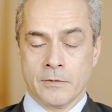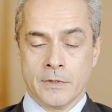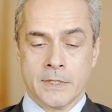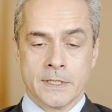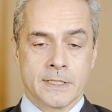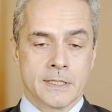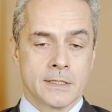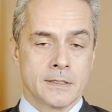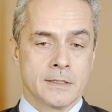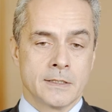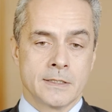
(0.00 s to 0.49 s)

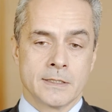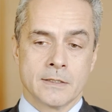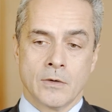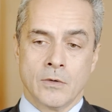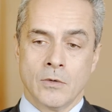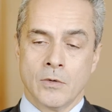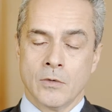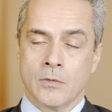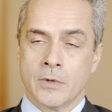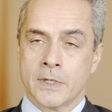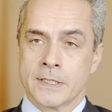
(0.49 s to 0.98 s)
risk is
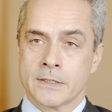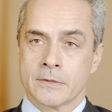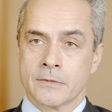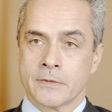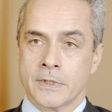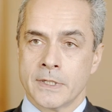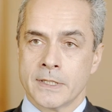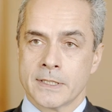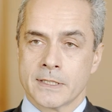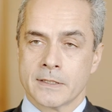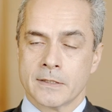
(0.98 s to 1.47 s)
always a
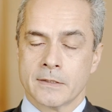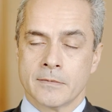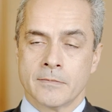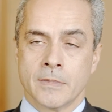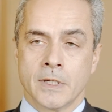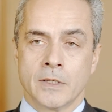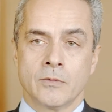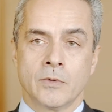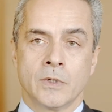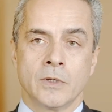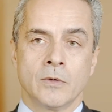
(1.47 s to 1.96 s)
risk,
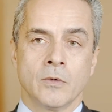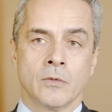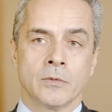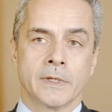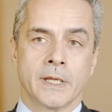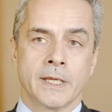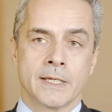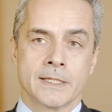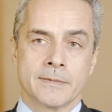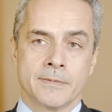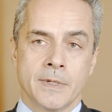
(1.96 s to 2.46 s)
but we
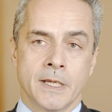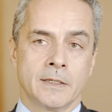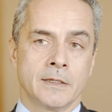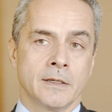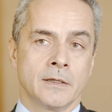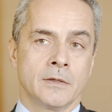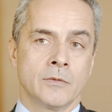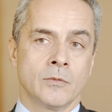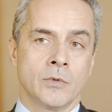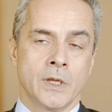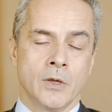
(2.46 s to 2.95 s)
don't expect
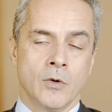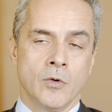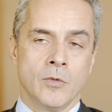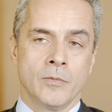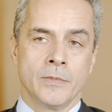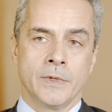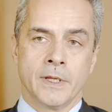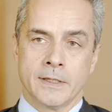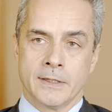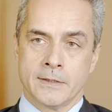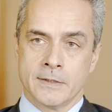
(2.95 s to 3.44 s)
and we
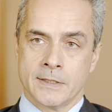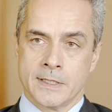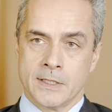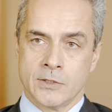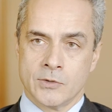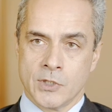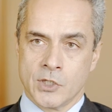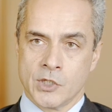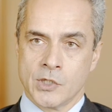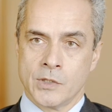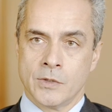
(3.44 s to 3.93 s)
hope that the
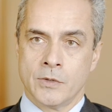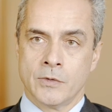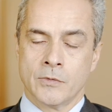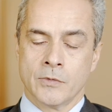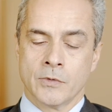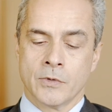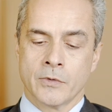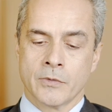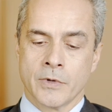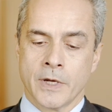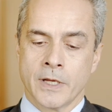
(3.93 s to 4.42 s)
situation in
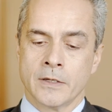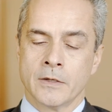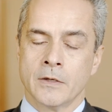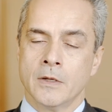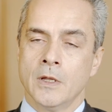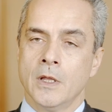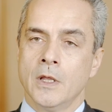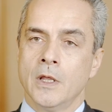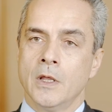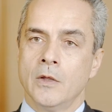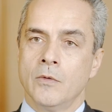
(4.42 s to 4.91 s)
Ukraine
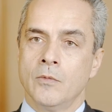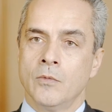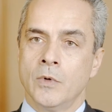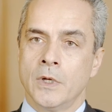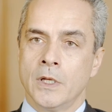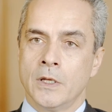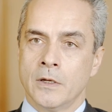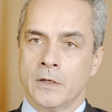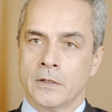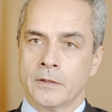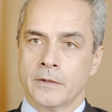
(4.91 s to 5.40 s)

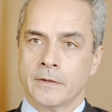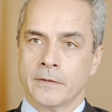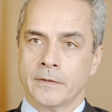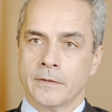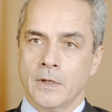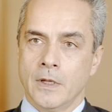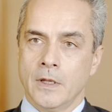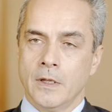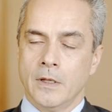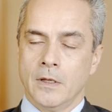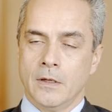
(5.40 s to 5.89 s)
will not
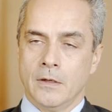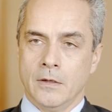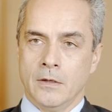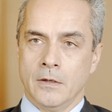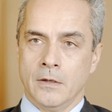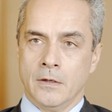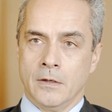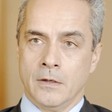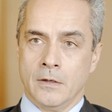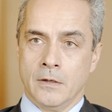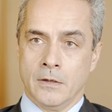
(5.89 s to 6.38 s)

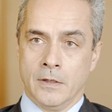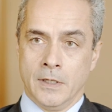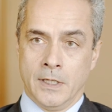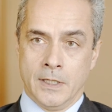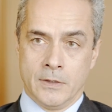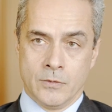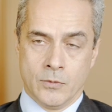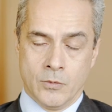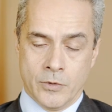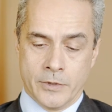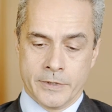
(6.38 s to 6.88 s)

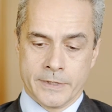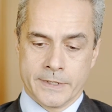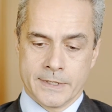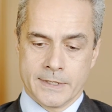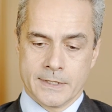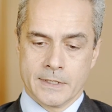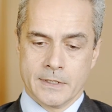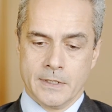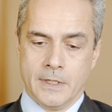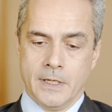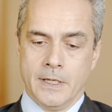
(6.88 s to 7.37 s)
get
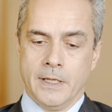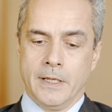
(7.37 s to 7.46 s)
worse.